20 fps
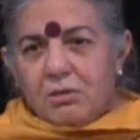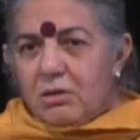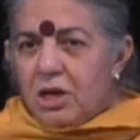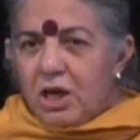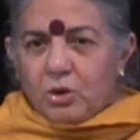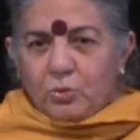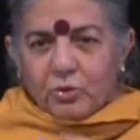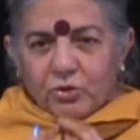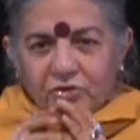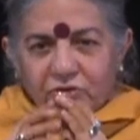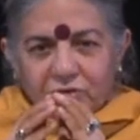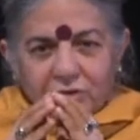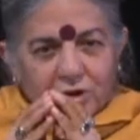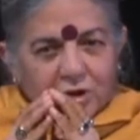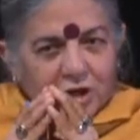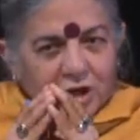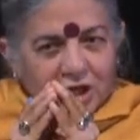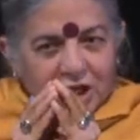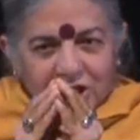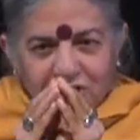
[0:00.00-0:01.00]
It was,
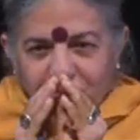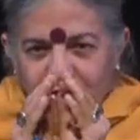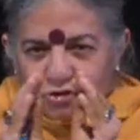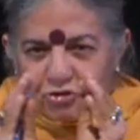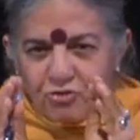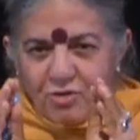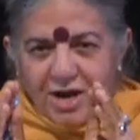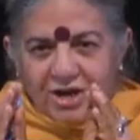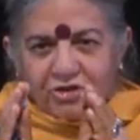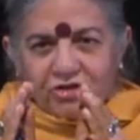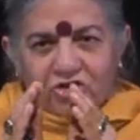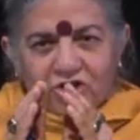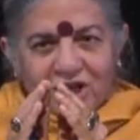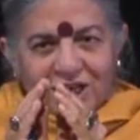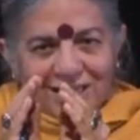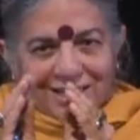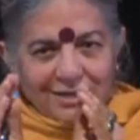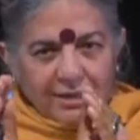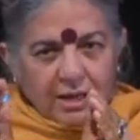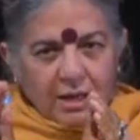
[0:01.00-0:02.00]
in structure,
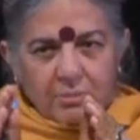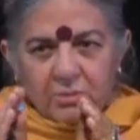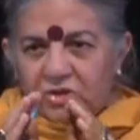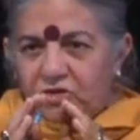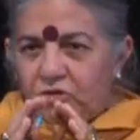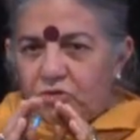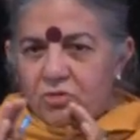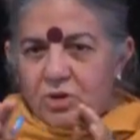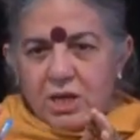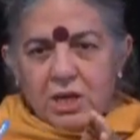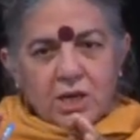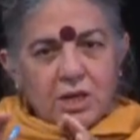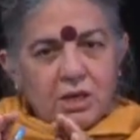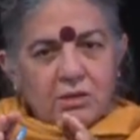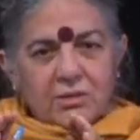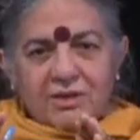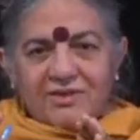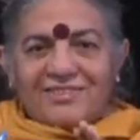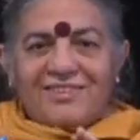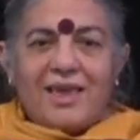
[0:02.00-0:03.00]
in chemistry,
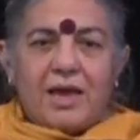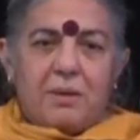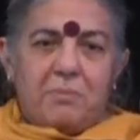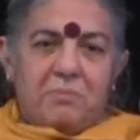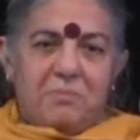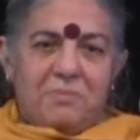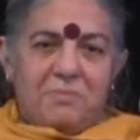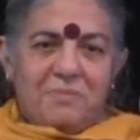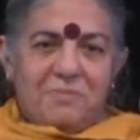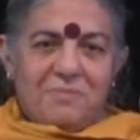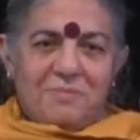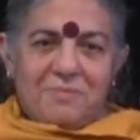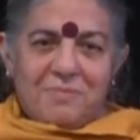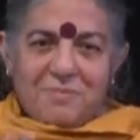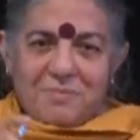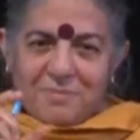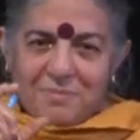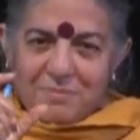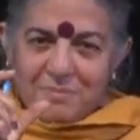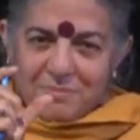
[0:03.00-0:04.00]
the same.
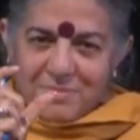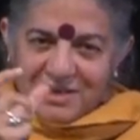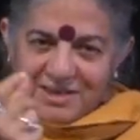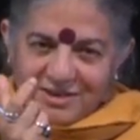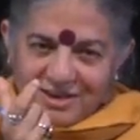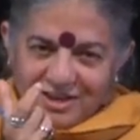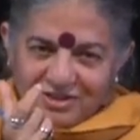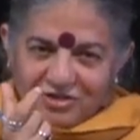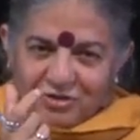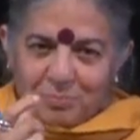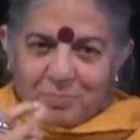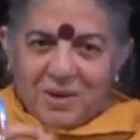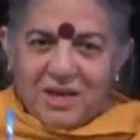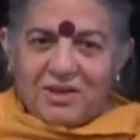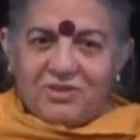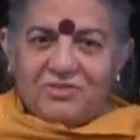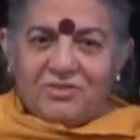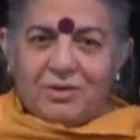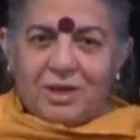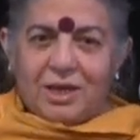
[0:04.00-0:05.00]
But in space,